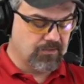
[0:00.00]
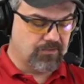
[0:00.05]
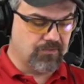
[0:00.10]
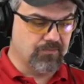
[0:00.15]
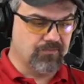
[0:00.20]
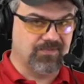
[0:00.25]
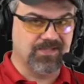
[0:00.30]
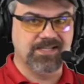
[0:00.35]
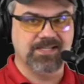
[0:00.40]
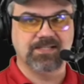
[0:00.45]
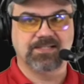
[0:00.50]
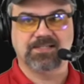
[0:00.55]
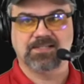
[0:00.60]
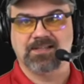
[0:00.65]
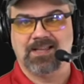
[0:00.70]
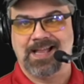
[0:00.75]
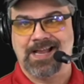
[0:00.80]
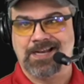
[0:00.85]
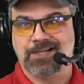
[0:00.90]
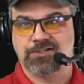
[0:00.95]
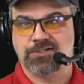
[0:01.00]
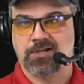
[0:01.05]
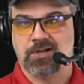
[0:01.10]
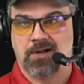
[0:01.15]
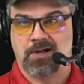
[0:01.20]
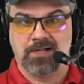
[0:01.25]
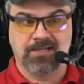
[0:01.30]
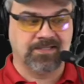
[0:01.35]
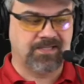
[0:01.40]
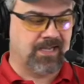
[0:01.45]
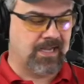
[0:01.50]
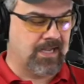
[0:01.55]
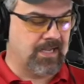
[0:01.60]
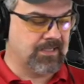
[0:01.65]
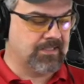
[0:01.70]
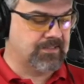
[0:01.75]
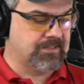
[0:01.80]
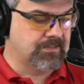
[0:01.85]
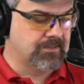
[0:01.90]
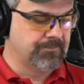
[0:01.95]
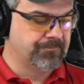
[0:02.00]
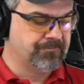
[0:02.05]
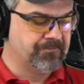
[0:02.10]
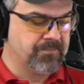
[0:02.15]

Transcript: to the slash contacts